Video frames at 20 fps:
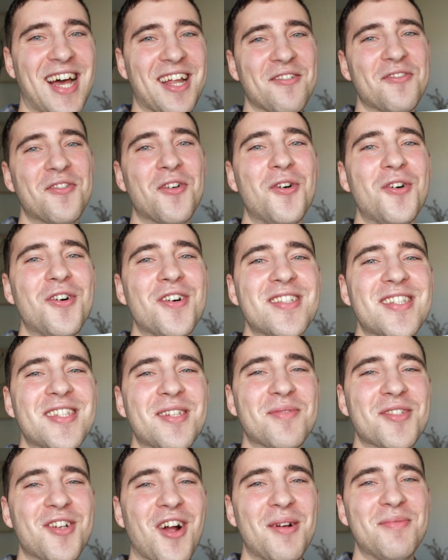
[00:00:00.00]
and of course,
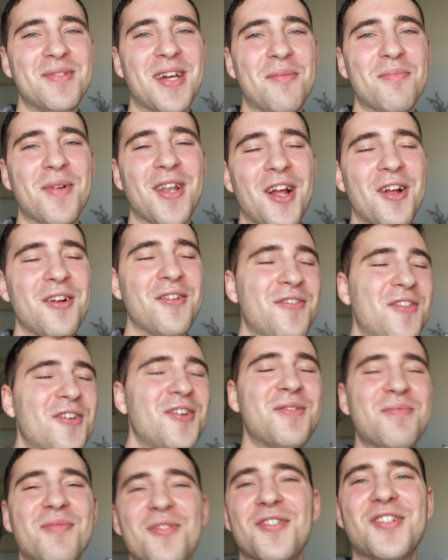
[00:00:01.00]
subscribe down below
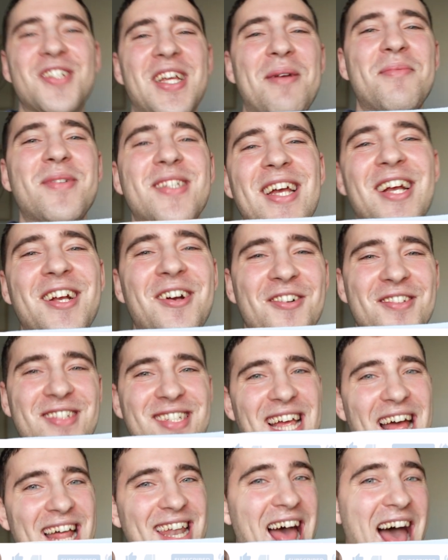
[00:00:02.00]
for more Jamie Dear
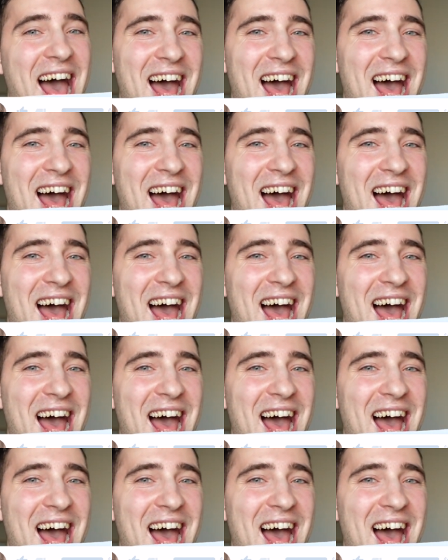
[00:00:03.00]
content.